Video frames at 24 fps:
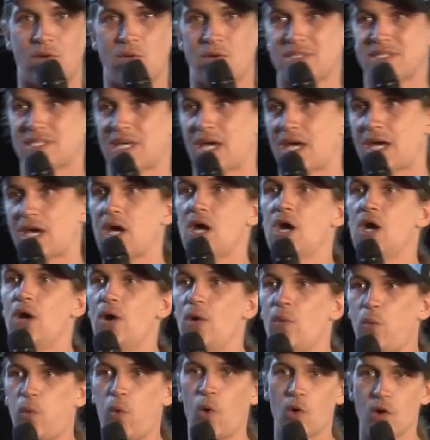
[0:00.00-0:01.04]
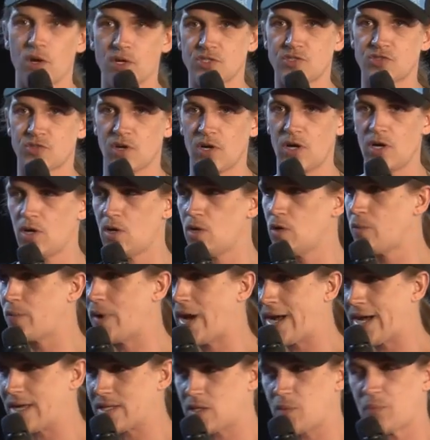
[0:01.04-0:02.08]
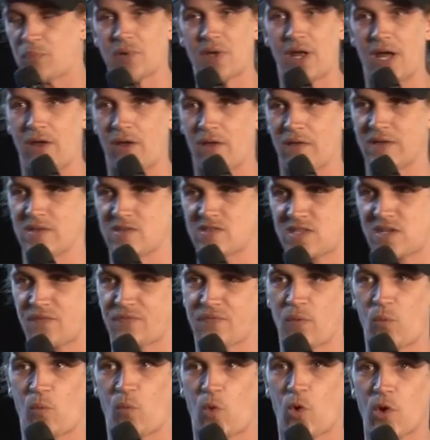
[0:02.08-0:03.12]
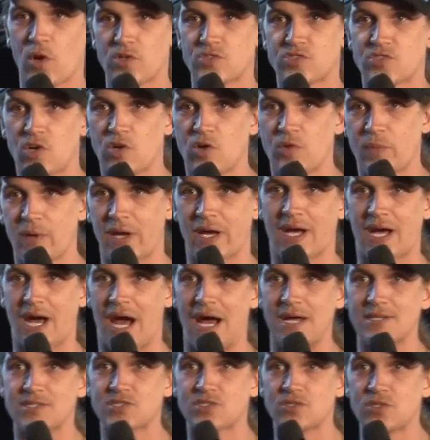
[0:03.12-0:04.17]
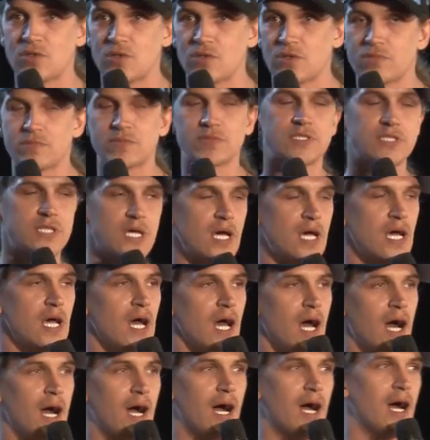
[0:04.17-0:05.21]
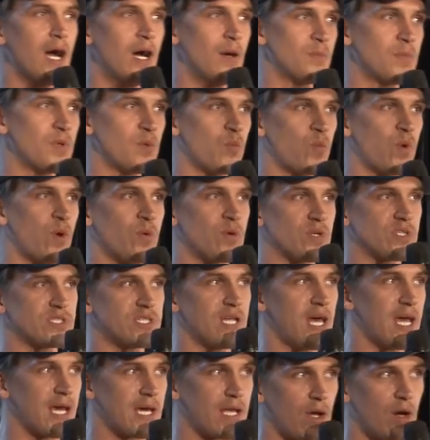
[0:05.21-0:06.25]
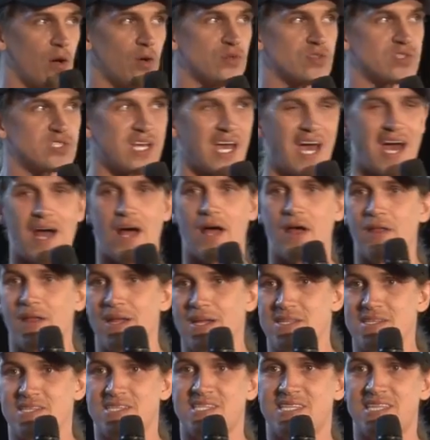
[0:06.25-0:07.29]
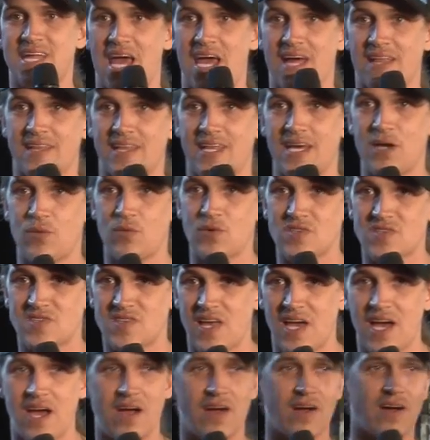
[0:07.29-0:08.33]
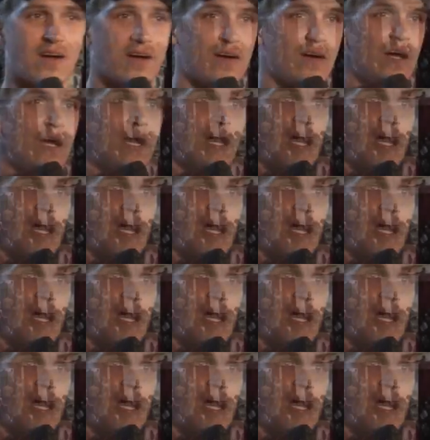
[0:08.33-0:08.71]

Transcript: there was like wardrobe. I got to put on all these different wardrobe and costumes. Um, we were staying at a hotel, and Stan Lee was there,